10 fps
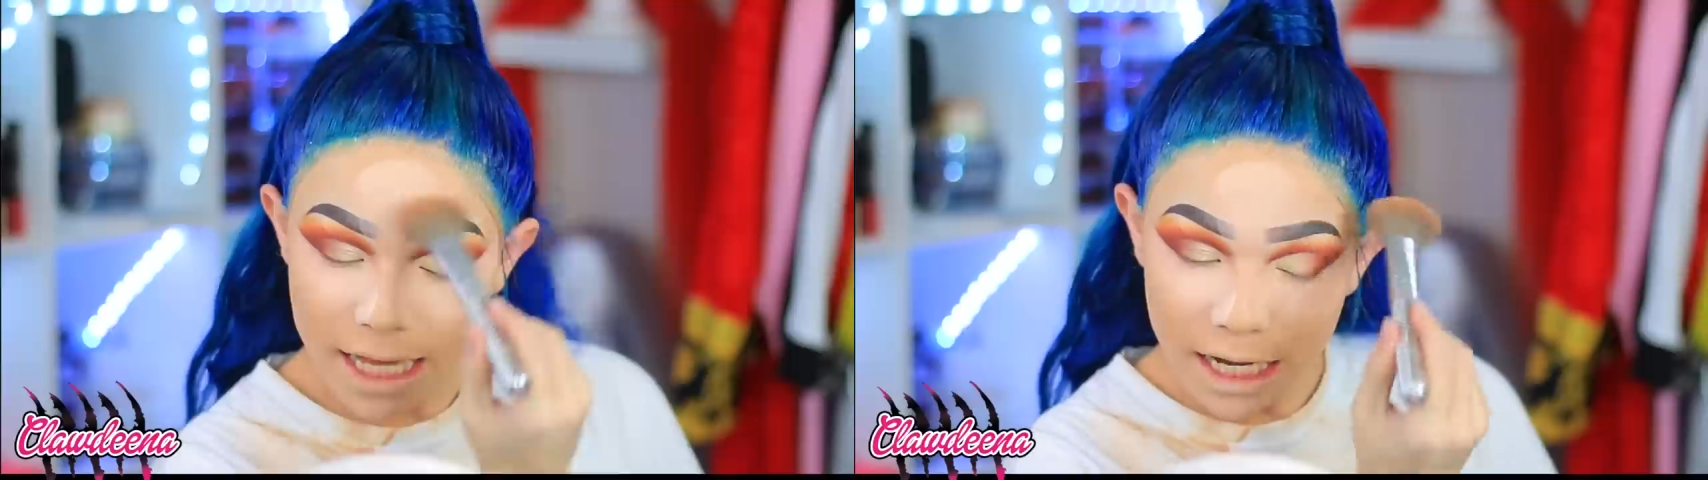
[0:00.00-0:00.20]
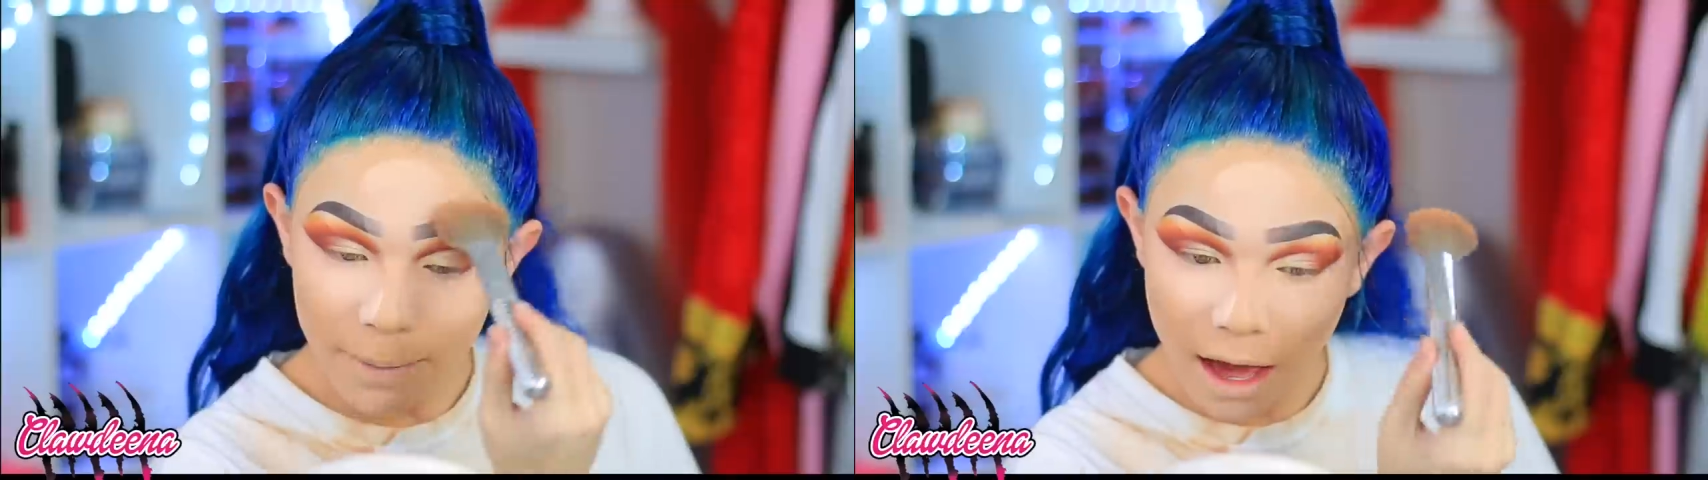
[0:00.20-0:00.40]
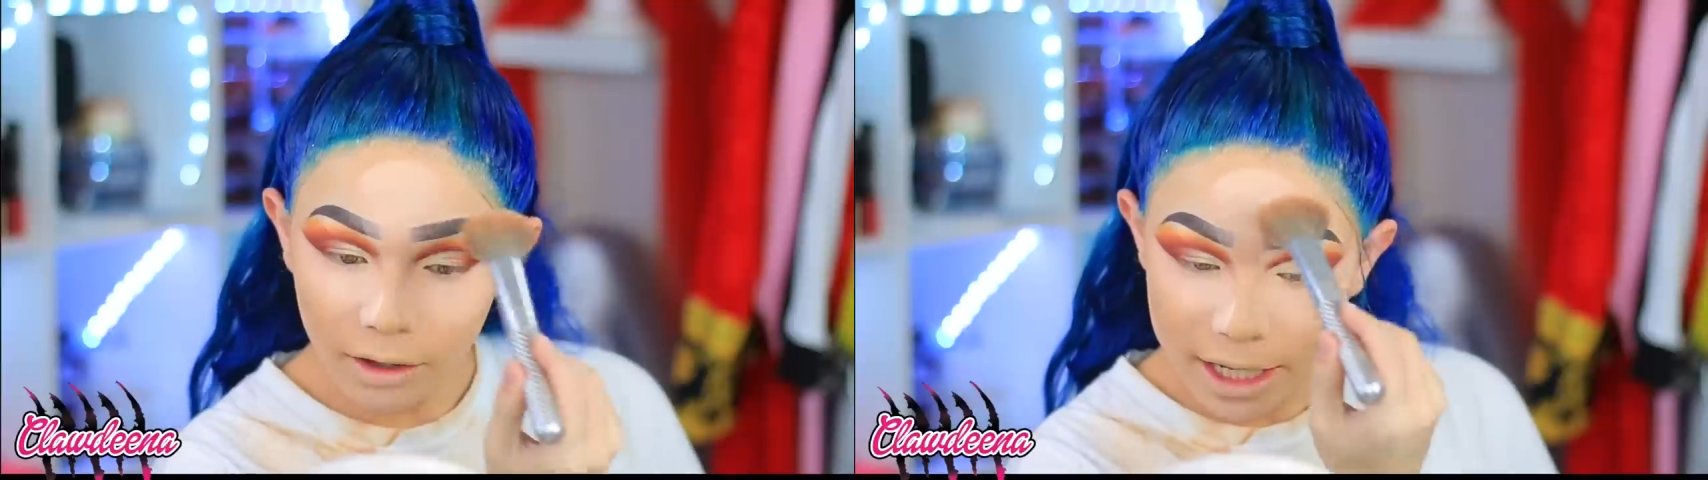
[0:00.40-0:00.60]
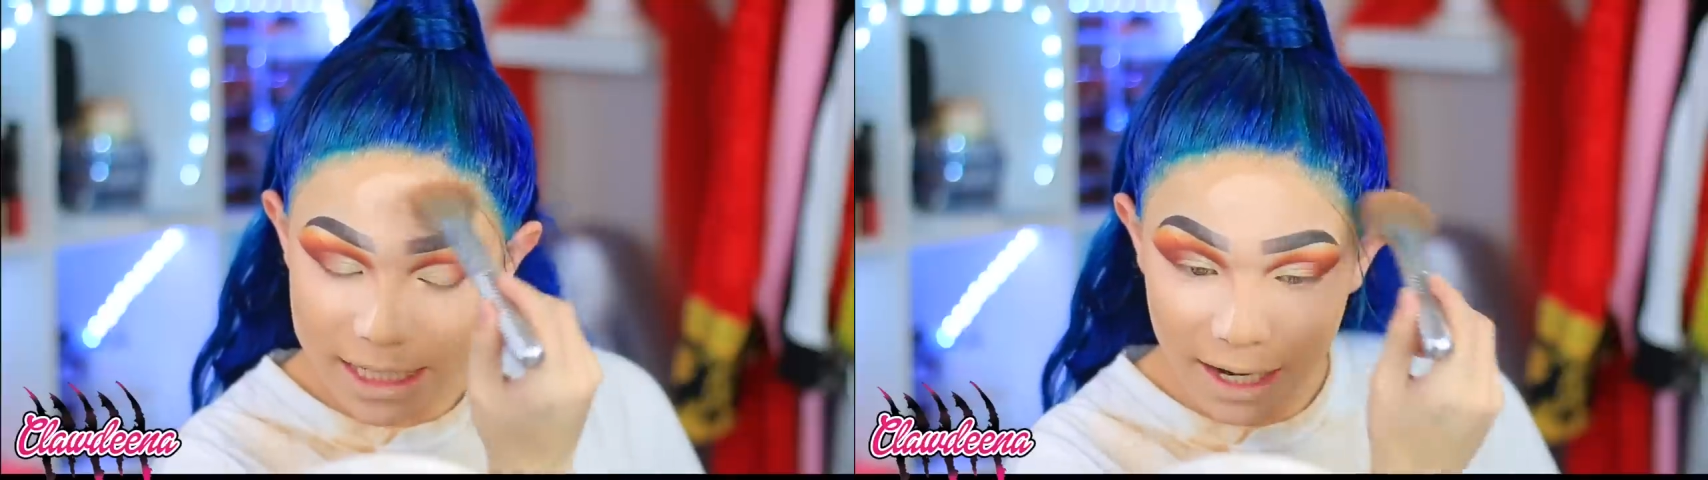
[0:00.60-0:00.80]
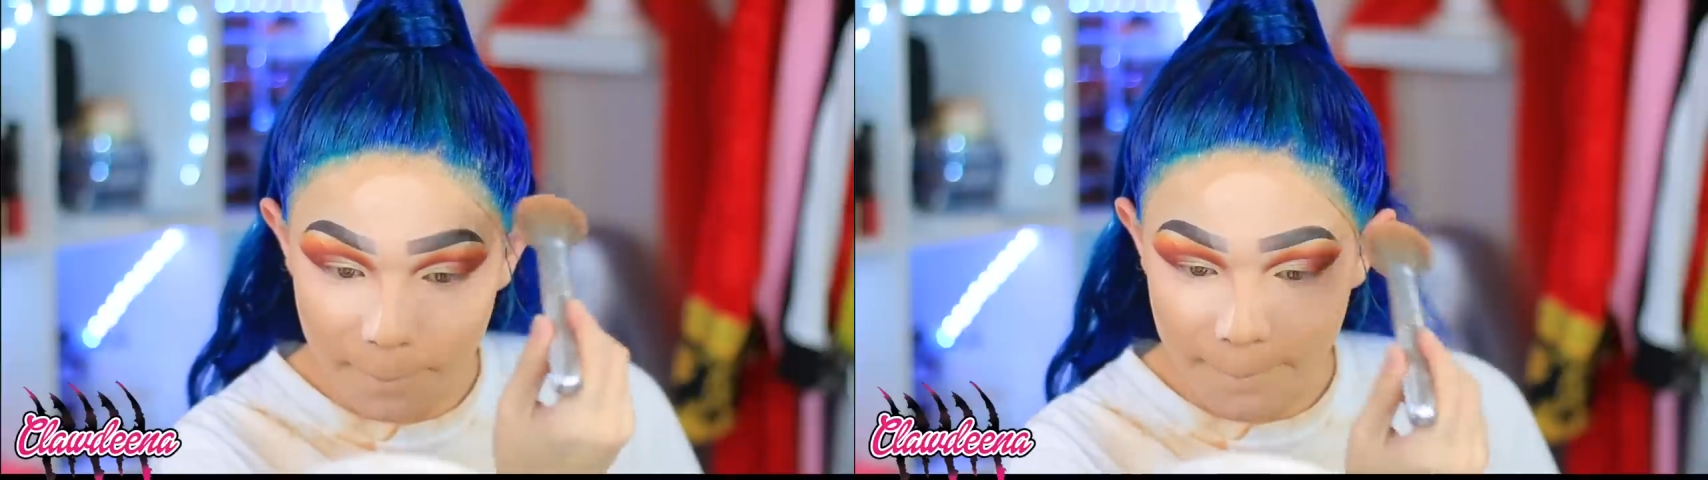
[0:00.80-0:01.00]
with setting powder
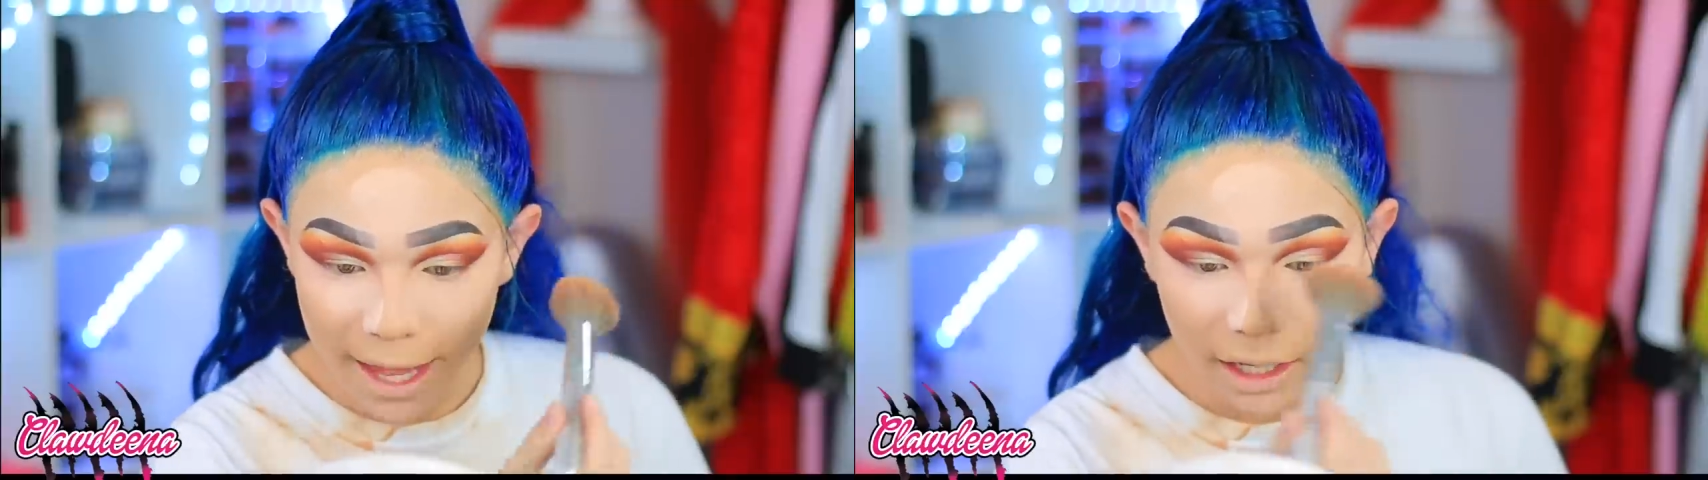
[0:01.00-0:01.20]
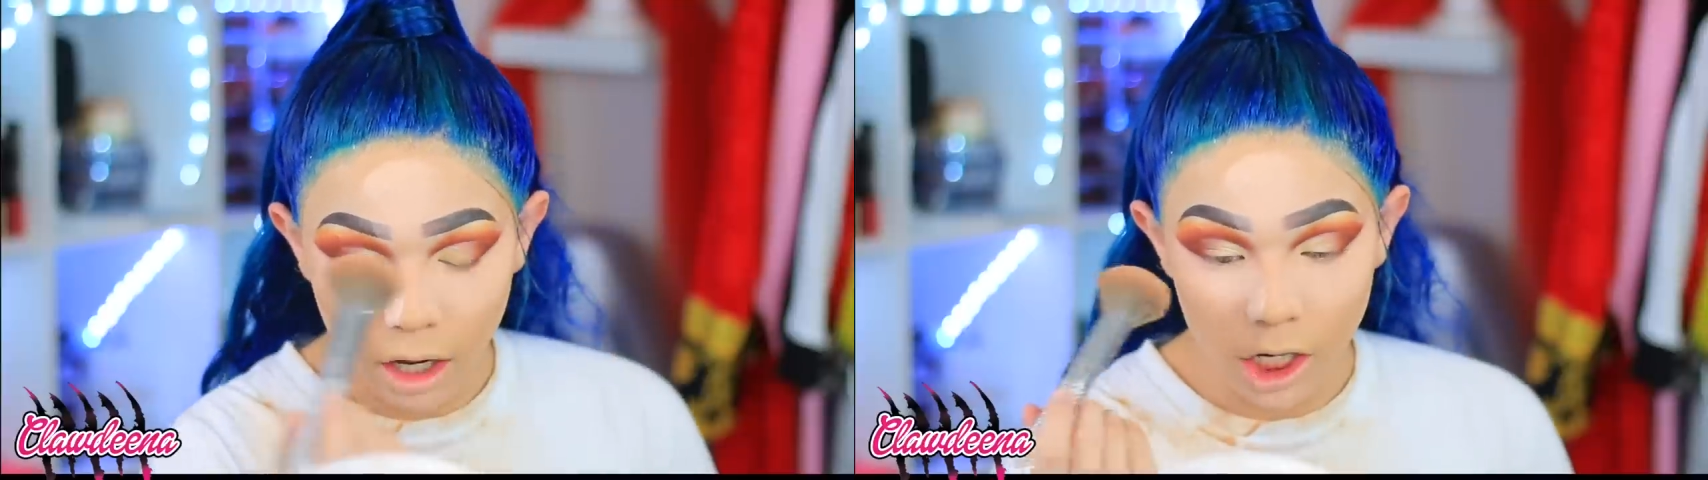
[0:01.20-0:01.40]
is that it may